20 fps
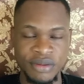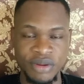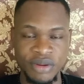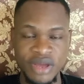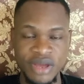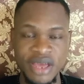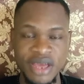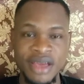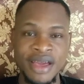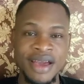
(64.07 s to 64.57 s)

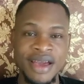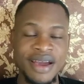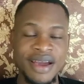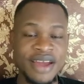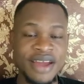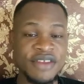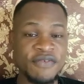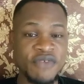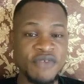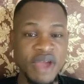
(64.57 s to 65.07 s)
Okay?
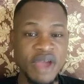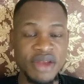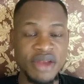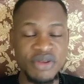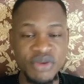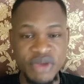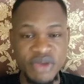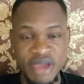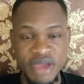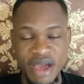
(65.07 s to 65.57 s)
And if you are
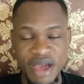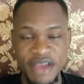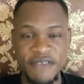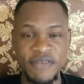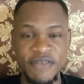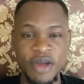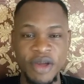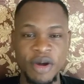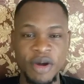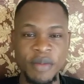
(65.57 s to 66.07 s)
new here,
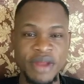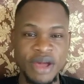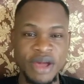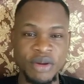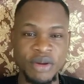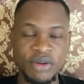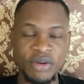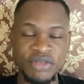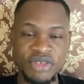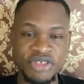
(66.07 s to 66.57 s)
if you are coming
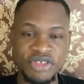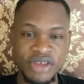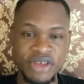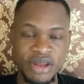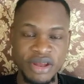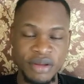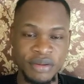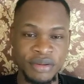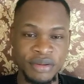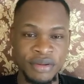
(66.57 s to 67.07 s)
across this
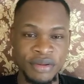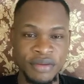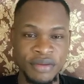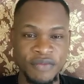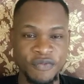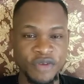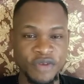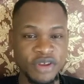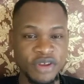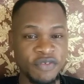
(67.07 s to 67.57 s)
channel
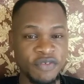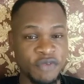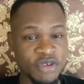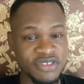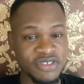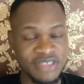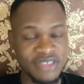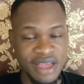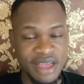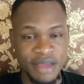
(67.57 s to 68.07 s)
for the
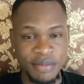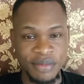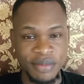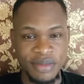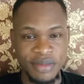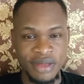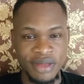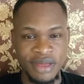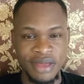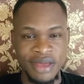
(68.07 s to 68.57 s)
first time,
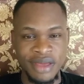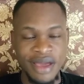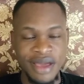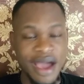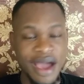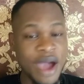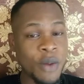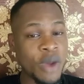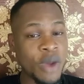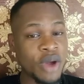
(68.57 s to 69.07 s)

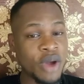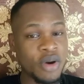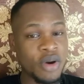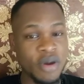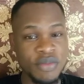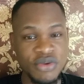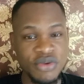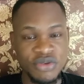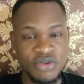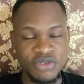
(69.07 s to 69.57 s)
I
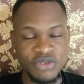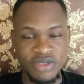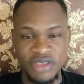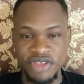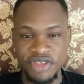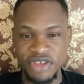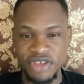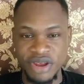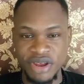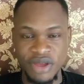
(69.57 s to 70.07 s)
welcome you to
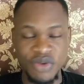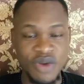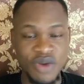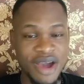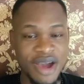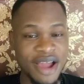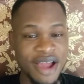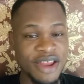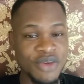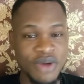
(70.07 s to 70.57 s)
this channel. You
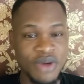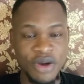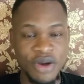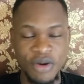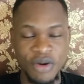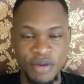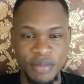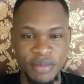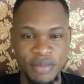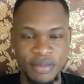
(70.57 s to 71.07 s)
are highly
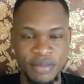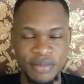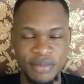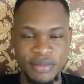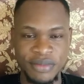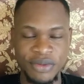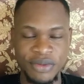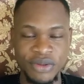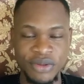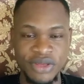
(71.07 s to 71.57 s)
welcome.
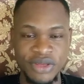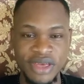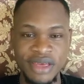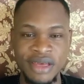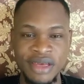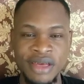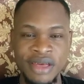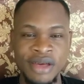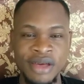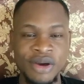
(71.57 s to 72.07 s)

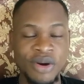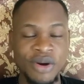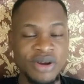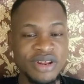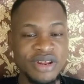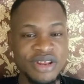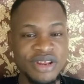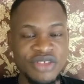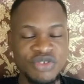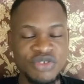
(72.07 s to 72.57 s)
Okay?
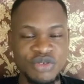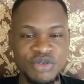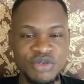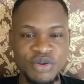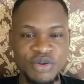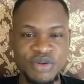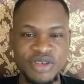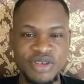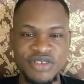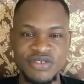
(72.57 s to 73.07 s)
All you need to
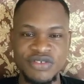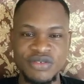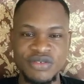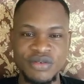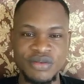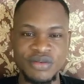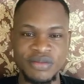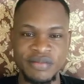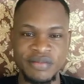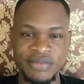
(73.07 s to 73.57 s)
do is to
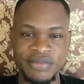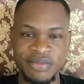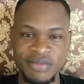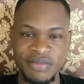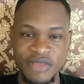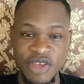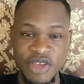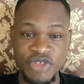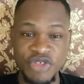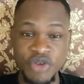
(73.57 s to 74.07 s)

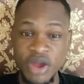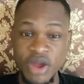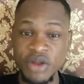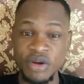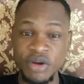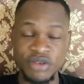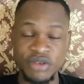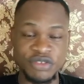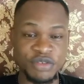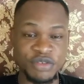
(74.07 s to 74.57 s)
join
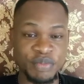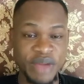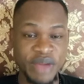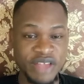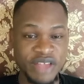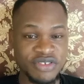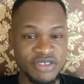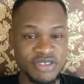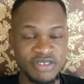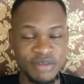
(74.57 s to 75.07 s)
us
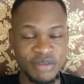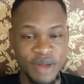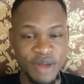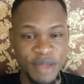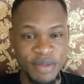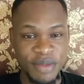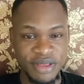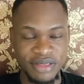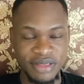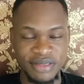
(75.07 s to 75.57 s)
by
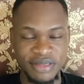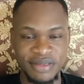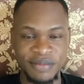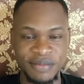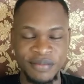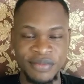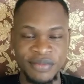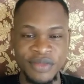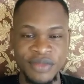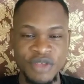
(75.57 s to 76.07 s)
subscribing
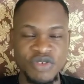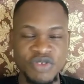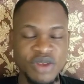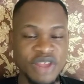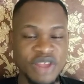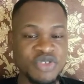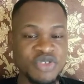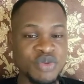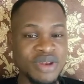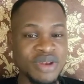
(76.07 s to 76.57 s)
so
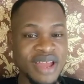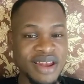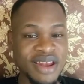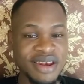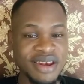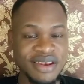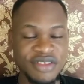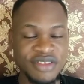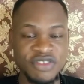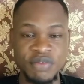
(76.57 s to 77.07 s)
that you
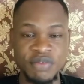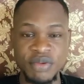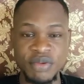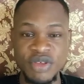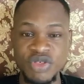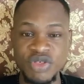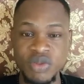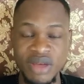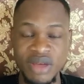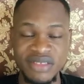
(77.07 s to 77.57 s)
learn
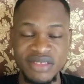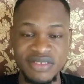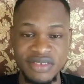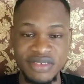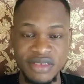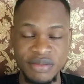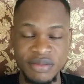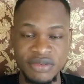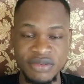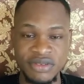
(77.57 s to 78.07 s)
spiritual
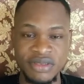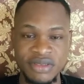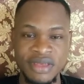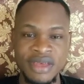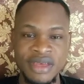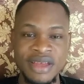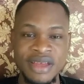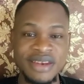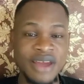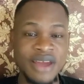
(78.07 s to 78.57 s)
tips
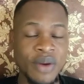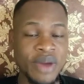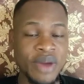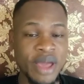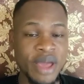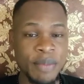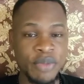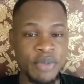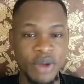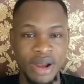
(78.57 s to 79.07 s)
that will
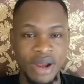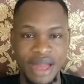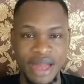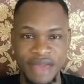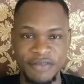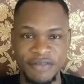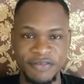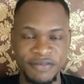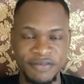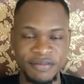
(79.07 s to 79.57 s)
help your
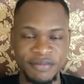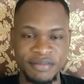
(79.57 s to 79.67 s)
life